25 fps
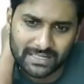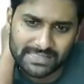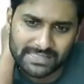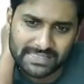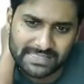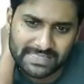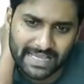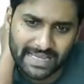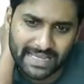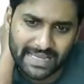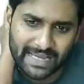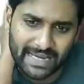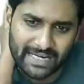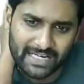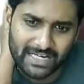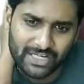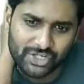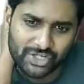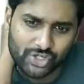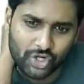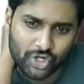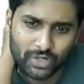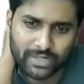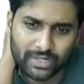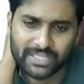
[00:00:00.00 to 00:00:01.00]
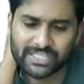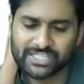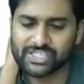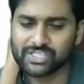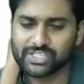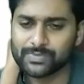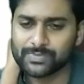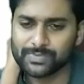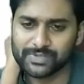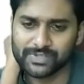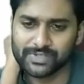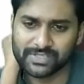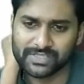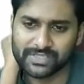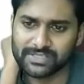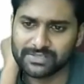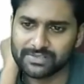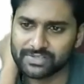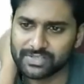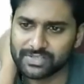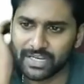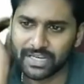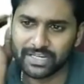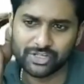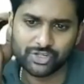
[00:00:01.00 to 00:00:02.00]
second shortest person.
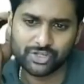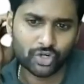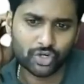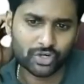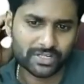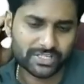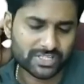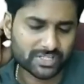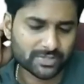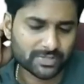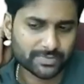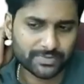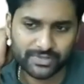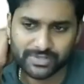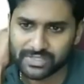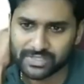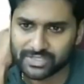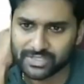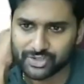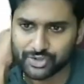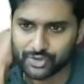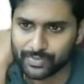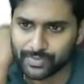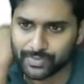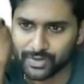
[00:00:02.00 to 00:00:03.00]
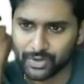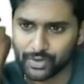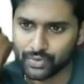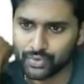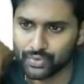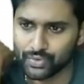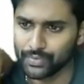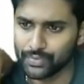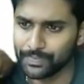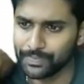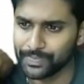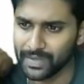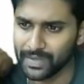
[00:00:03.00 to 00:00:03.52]
Second shortest person should be who?